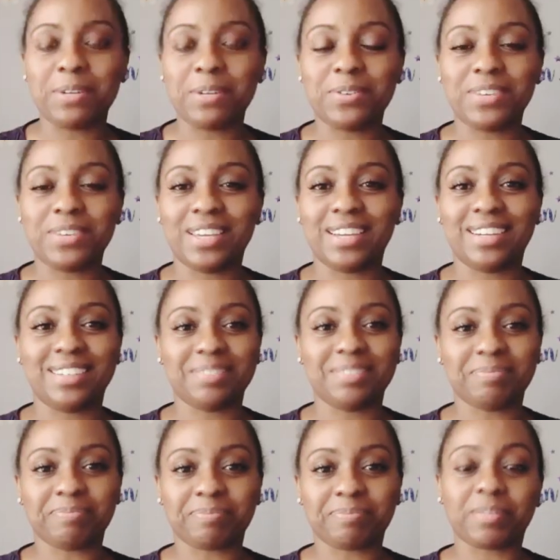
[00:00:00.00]
New Year.
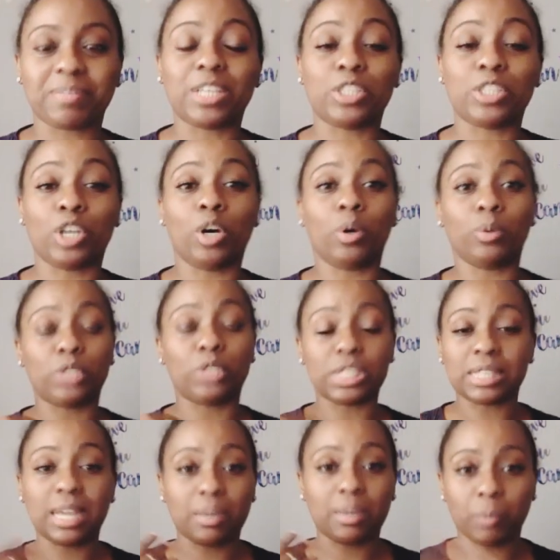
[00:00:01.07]
So just
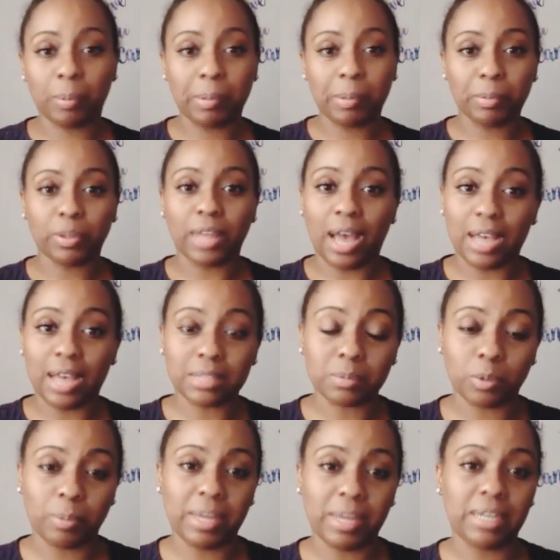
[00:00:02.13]
like when people in the
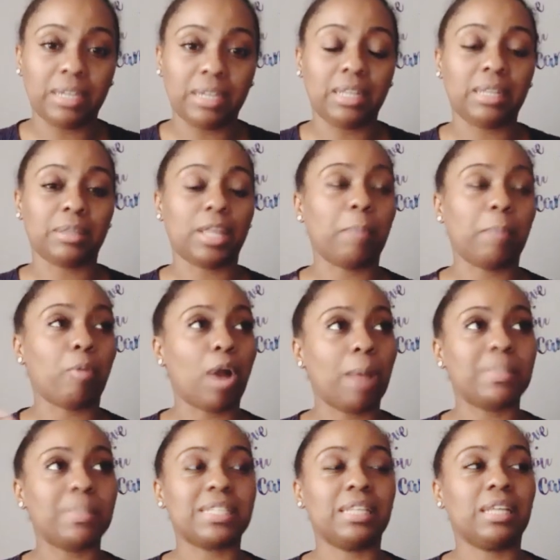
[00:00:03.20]
hospital bed and they
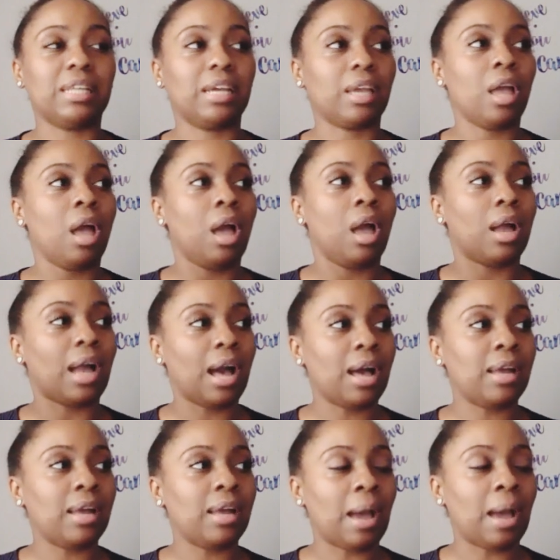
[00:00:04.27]
promise, they like,
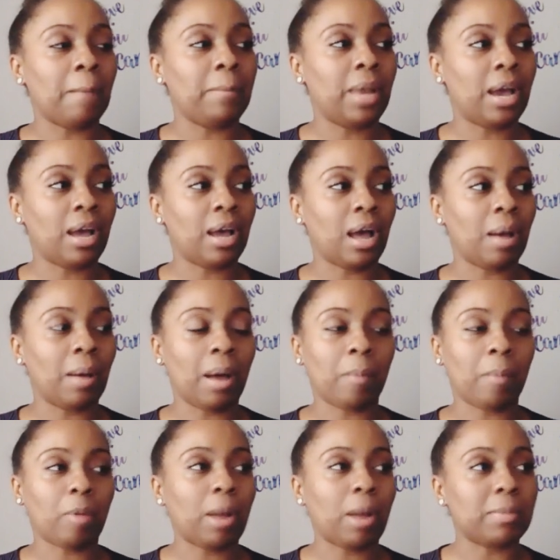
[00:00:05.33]
God, I
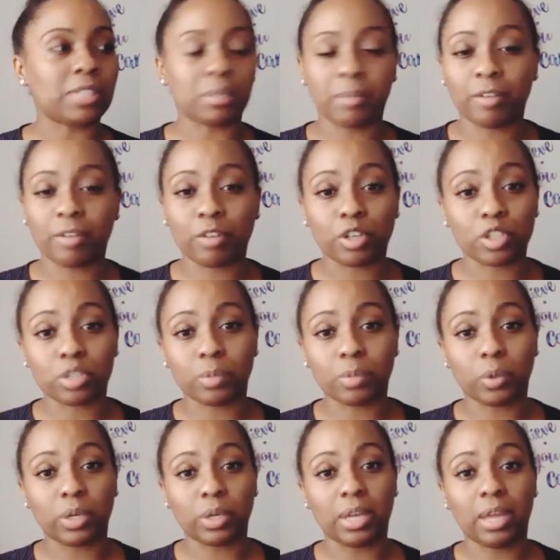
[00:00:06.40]
promise I'm never going to
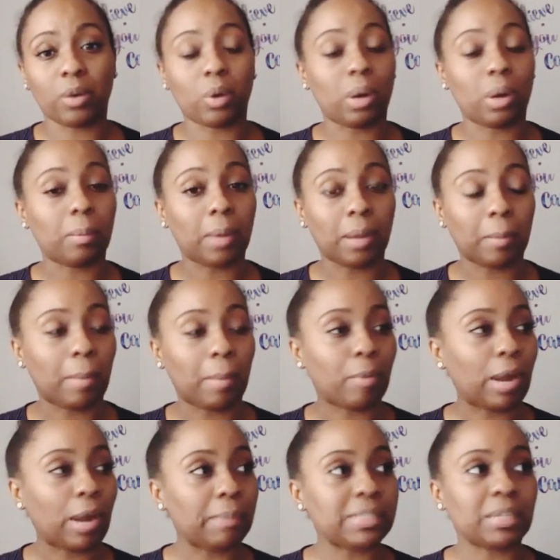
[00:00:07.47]
smoke again, or I
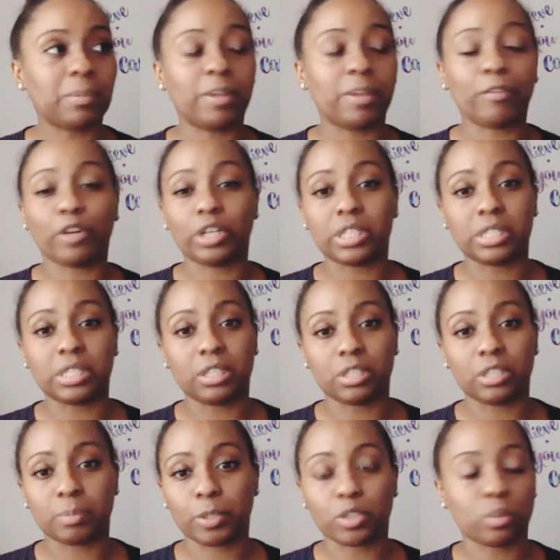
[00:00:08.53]
promise I'm never going to see
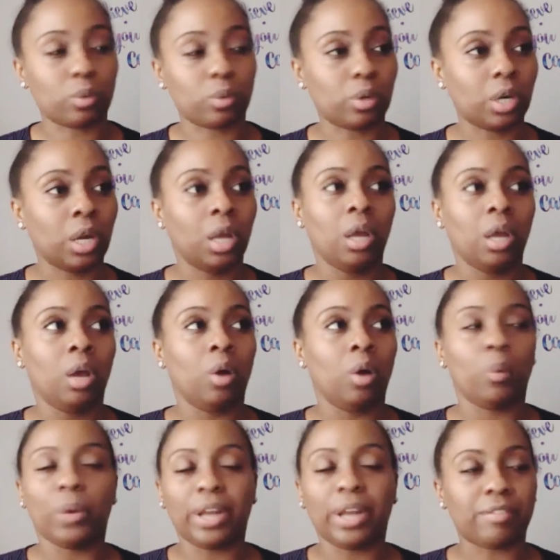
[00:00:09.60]
this person, or
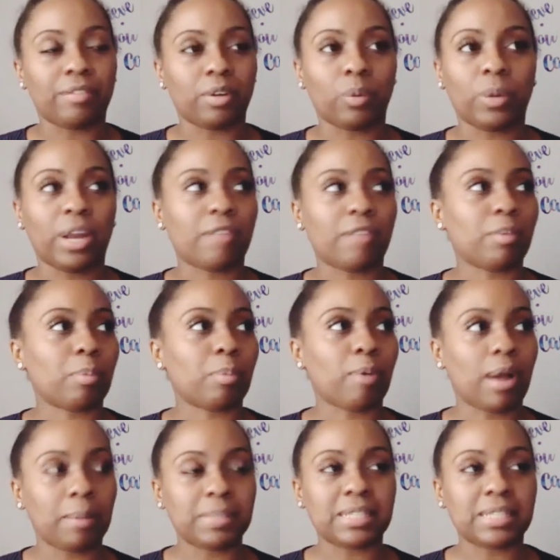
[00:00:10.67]
whatever
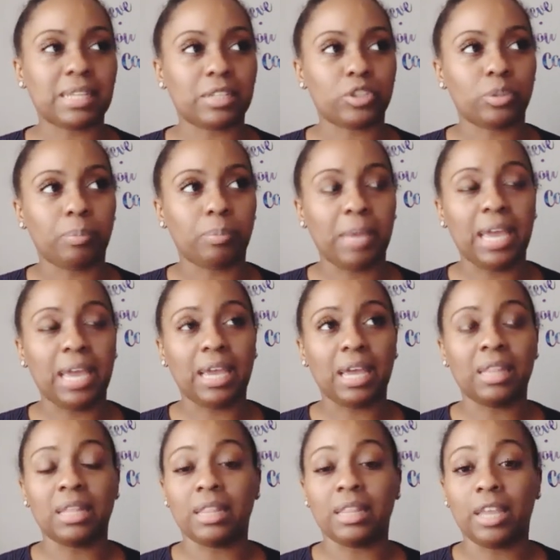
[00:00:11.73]
promise that you make,
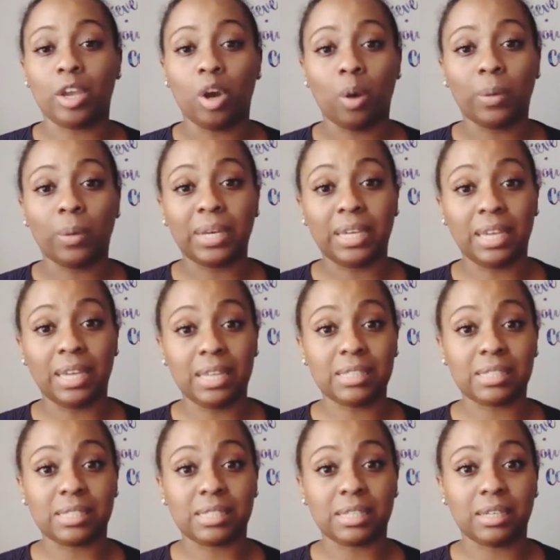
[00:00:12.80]
and then they go
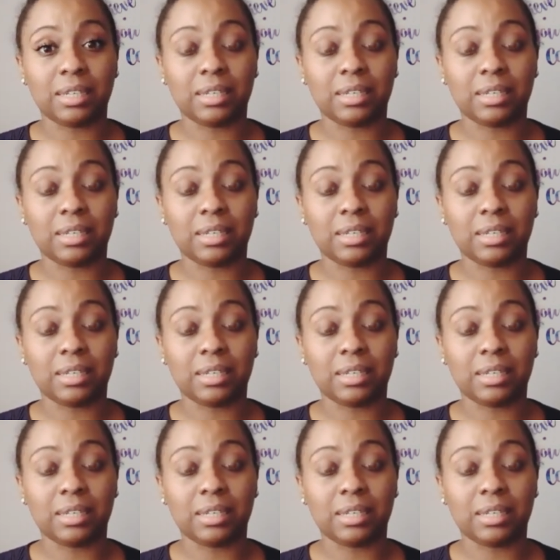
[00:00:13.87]
against it.